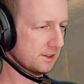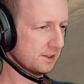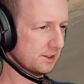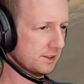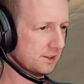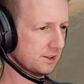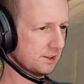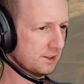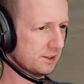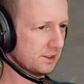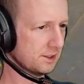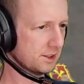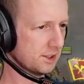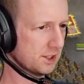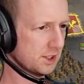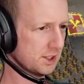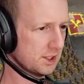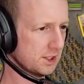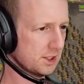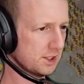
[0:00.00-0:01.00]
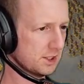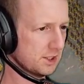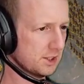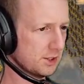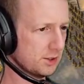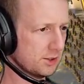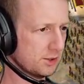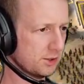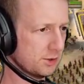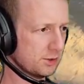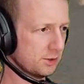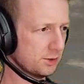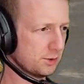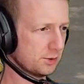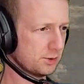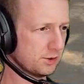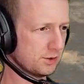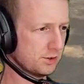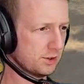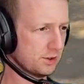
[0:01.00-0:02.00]
oh, it's
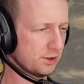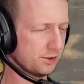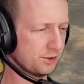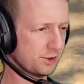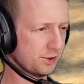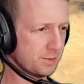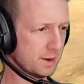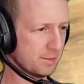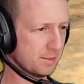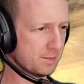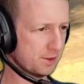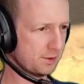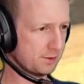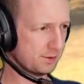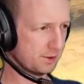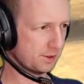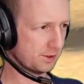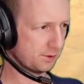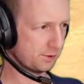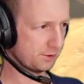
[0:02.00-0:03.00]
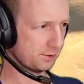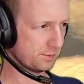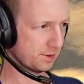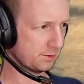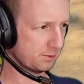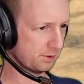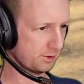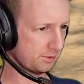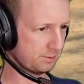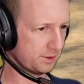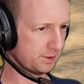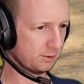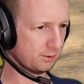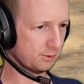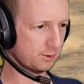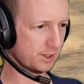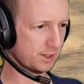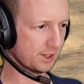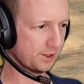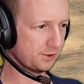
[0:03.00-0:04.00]
not the map I thought. I thought it was the map with a big
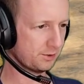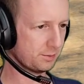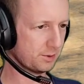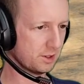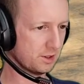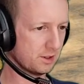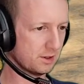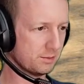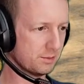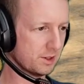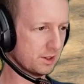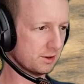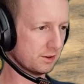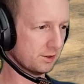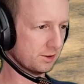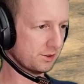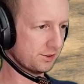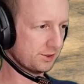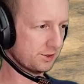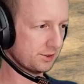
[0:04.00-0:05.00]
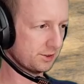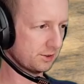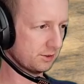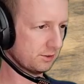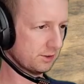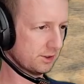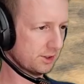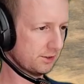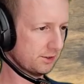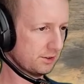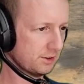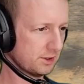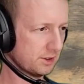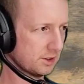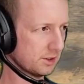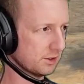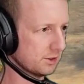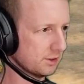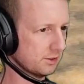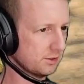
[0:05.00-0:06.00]
raised bit in the middle. So let's
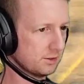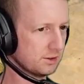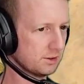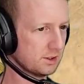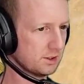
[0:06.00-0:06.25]
go.